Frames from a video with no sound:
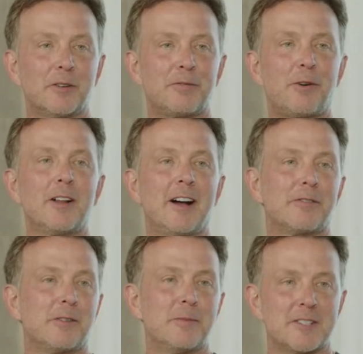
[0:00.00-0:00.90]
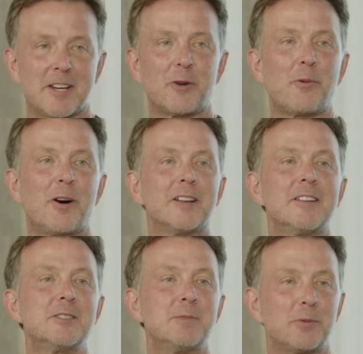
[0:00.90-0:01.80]
fallout from this. I don't want
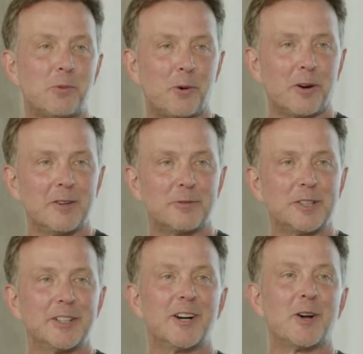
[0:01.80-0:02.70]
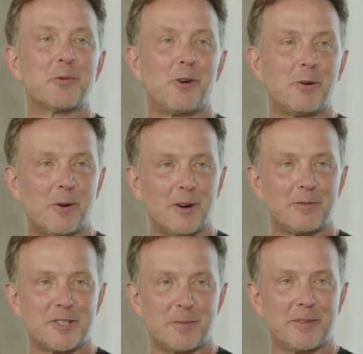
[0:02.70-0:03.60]
Elizabeth Warren reeling on
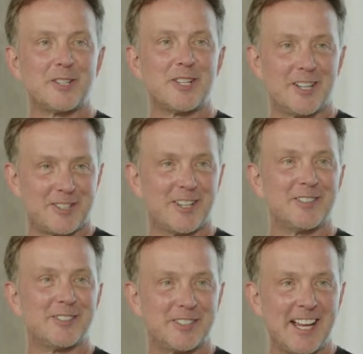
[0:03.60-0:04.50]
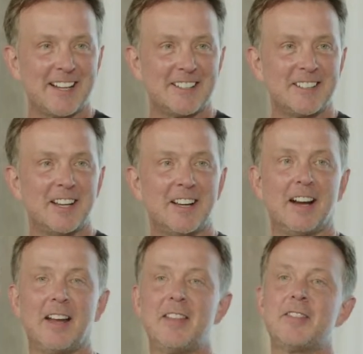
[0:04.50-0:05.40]
Walmart for something she doesn't understand,
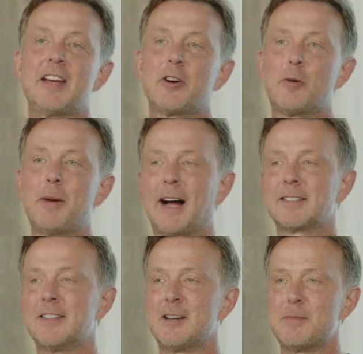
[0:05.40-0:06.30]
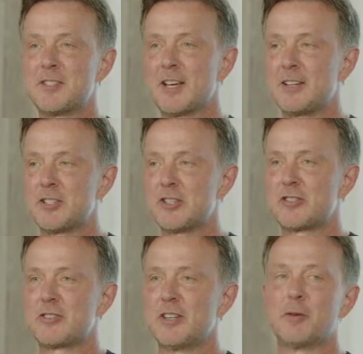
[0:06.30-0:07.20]
and that they go back to them and say, just,
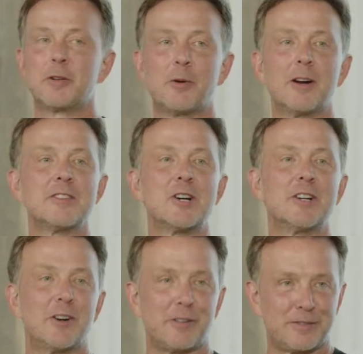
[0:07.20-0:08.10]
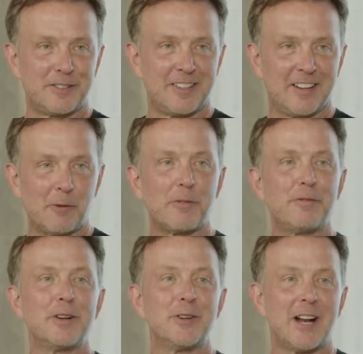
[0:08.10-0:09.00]
you know what, turn it off, and we'll
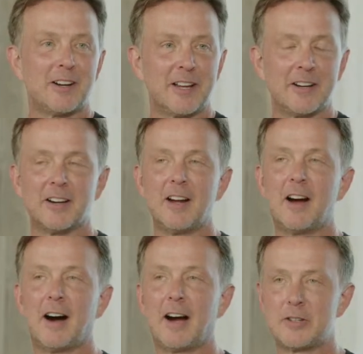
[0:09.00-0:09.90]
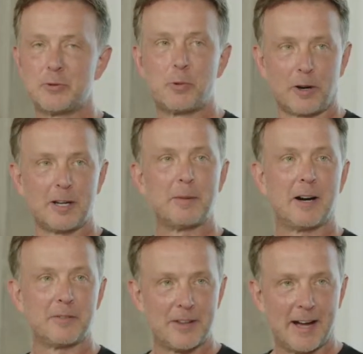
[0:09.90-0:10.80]
figure it out later. I do worry
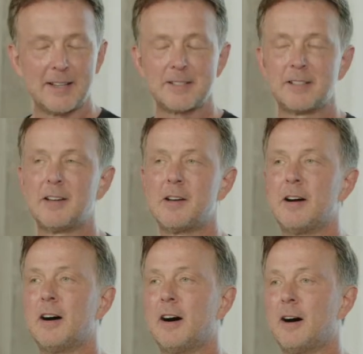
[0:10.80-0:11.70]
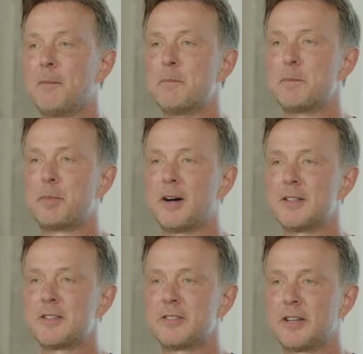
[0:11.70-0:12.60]
about that,
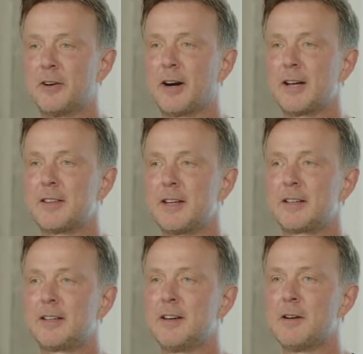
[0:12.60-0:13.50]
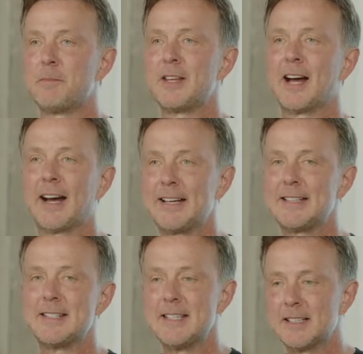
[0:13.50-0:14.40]
but I think the
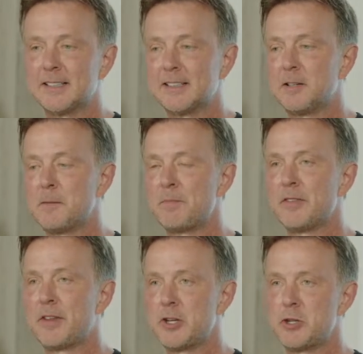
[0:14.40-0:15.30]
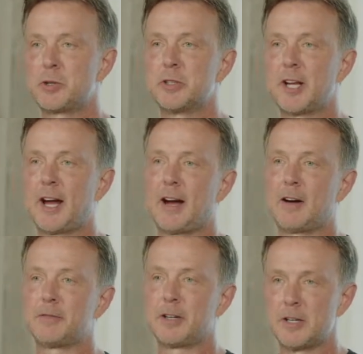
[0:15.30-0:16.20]
idea that you could
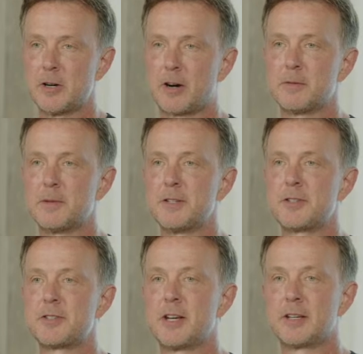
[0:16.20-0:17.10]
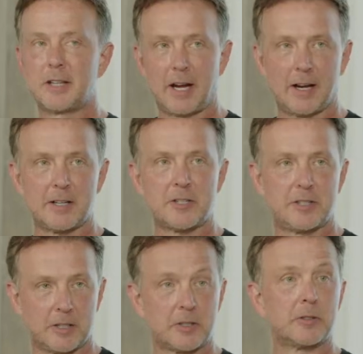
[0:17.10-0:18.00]
have anonymous
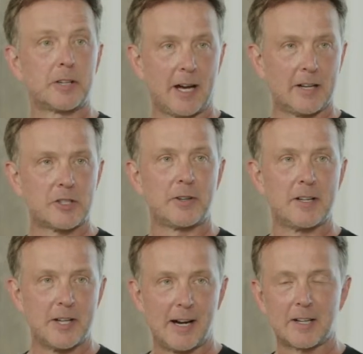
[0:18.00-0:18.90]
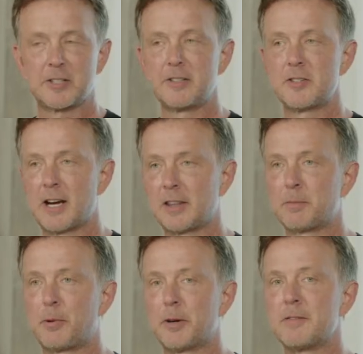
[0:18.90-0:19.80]
cash, digital cash transactions at
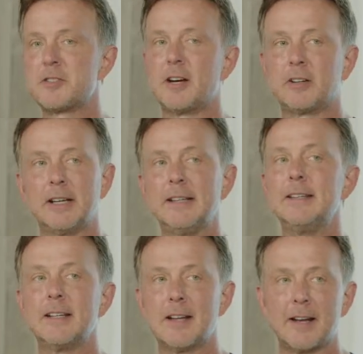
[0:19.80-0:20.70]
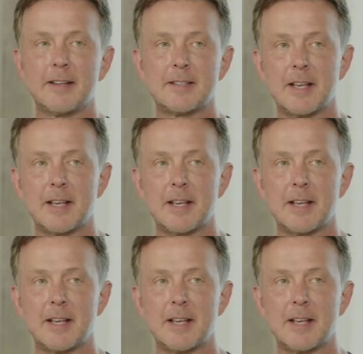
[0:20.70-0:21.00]
the point of sale in the United